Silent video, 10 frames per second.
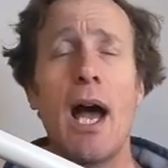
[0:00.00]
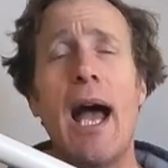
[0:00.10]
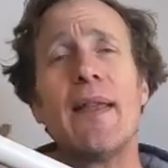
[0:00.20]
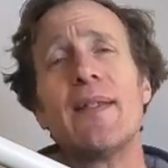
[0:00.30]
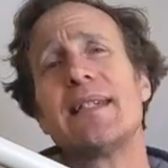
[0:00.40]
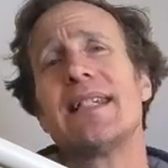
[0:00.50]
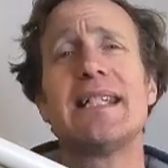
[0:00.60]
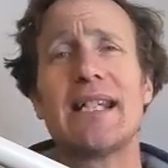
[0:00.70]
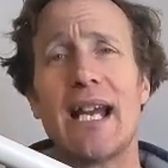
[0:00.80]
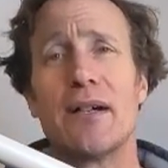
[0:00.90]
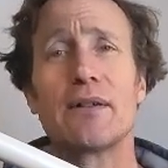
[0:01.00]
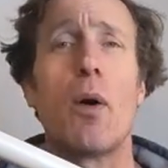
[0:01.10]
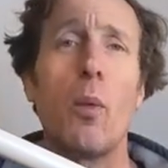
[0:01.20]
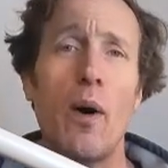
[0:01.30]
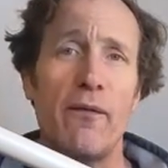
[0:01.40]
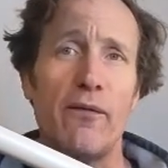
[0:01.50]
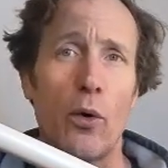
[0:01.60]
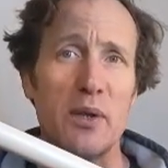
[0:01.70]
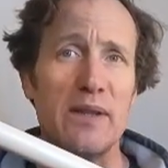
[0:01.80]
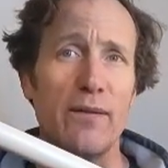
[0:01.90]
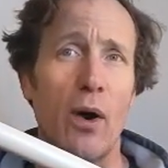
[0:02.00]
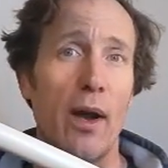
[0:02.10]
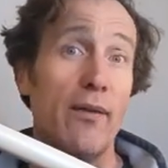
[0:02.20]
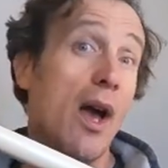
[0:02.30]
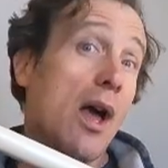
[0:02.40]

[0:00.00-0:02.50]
and the decals were £45.